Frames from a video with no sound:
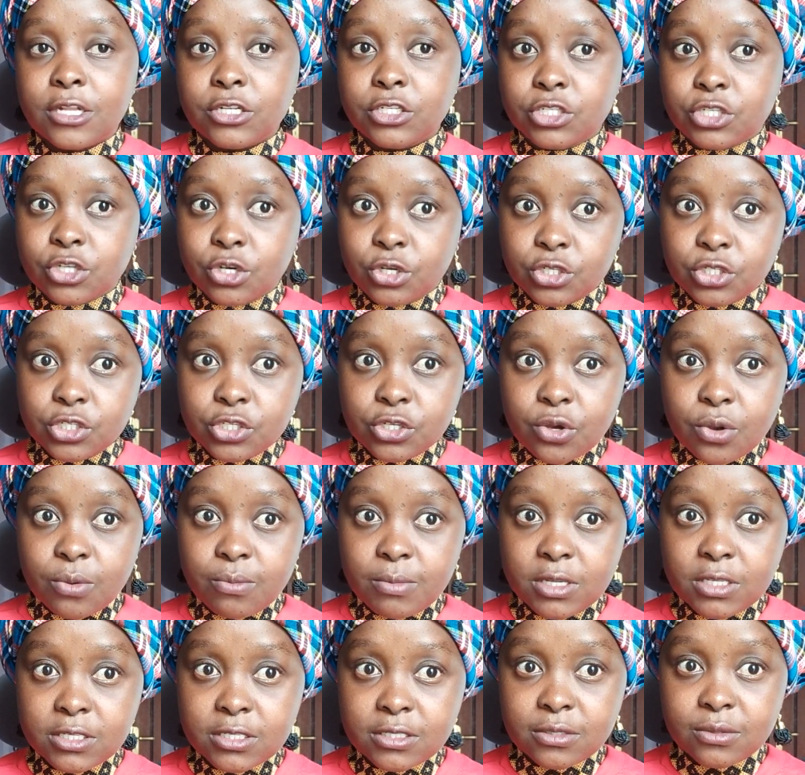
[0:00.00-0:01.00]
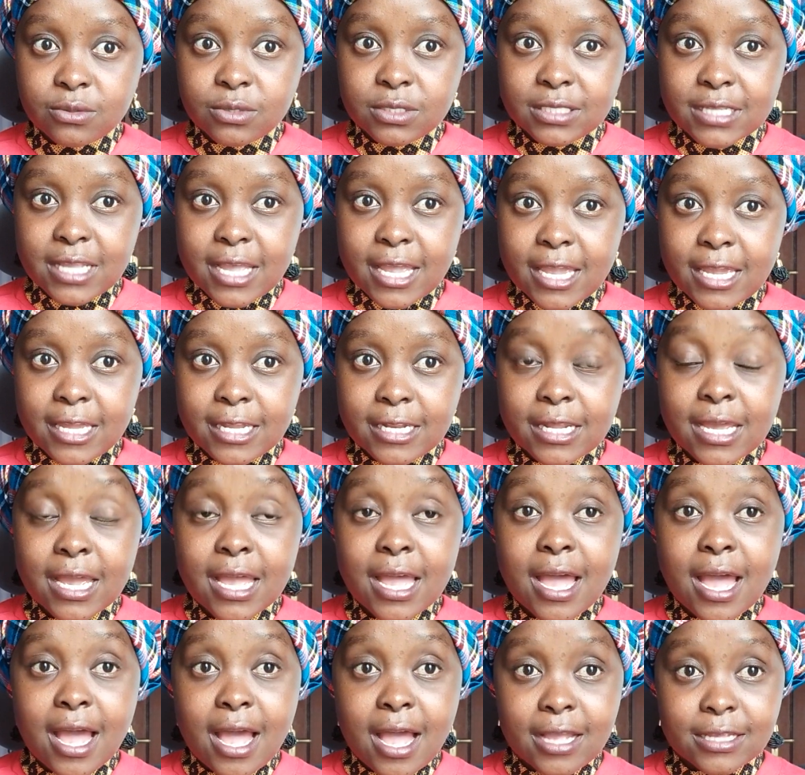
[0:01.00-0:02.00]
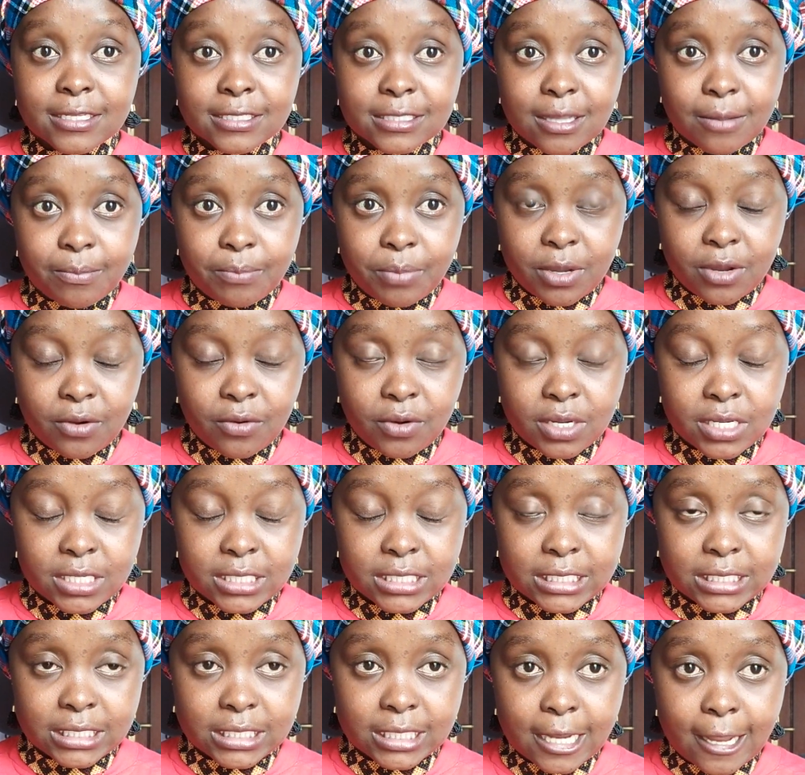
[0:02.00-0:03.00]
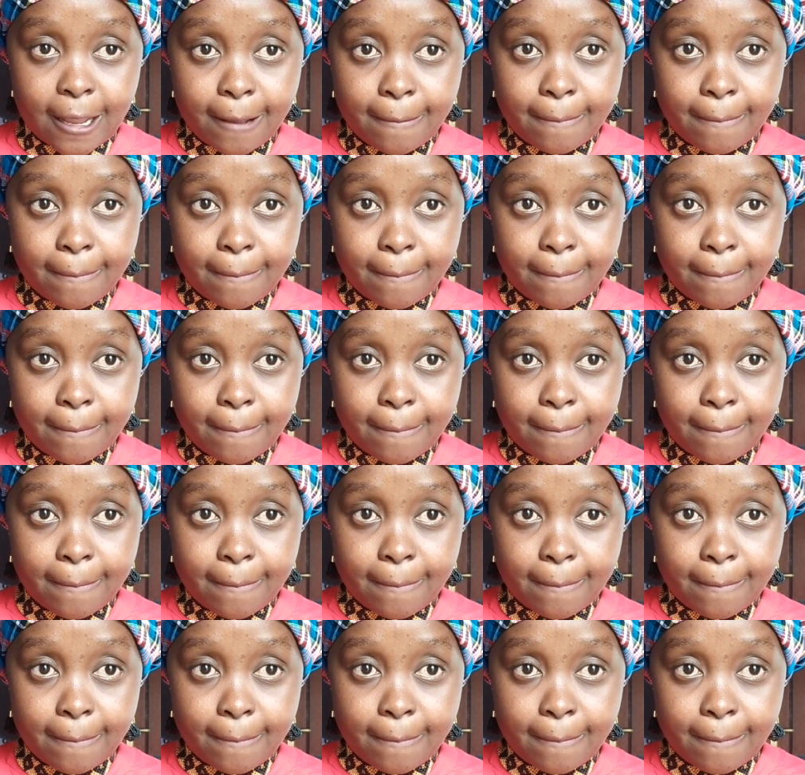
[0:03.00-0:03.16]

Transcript: Don't commit suicide as a parent.